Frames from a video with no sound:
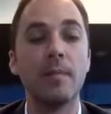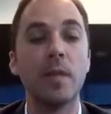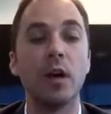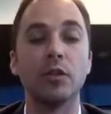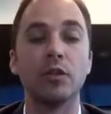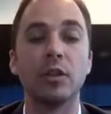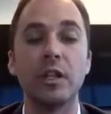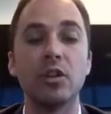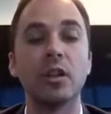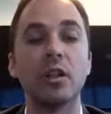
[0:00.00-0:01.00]
of
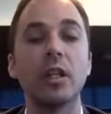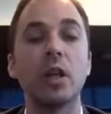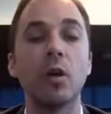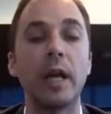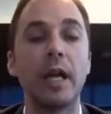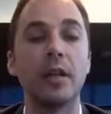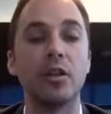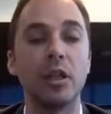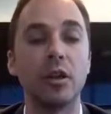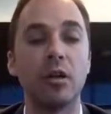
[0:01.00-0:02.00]
strategically located,
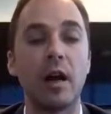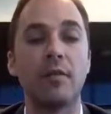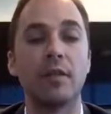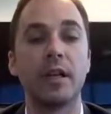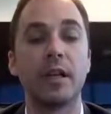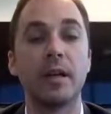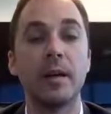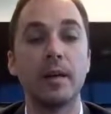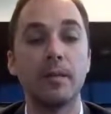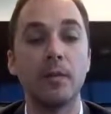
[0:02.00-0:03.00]

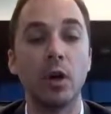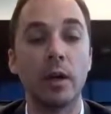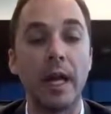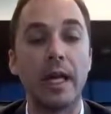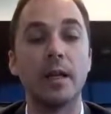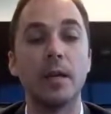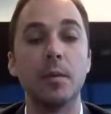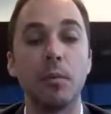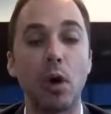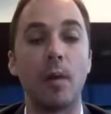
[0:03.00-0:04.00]
located
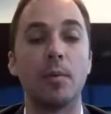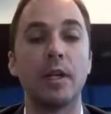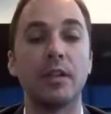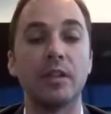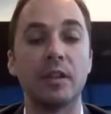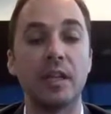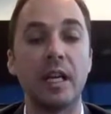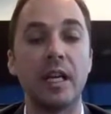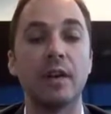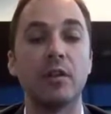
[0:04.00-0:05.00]
properties in the
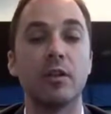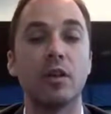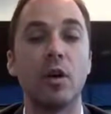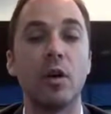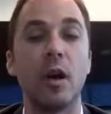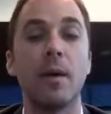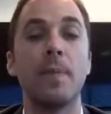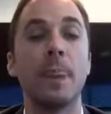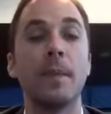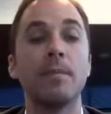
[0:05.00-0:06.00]
state of Arizona
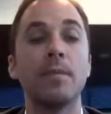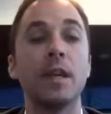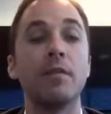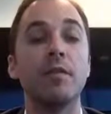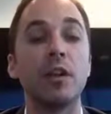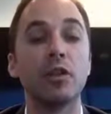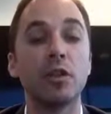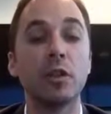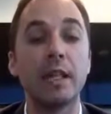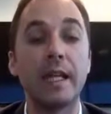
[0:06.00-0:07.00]
that
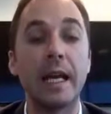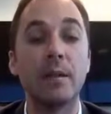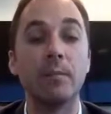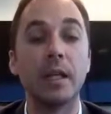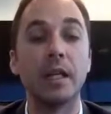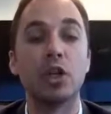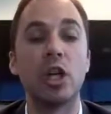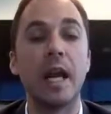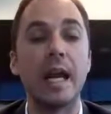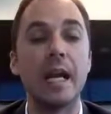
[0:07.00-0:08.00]
eventually can be a
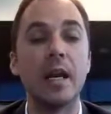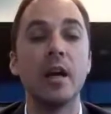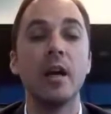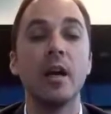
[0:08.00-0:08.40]
chain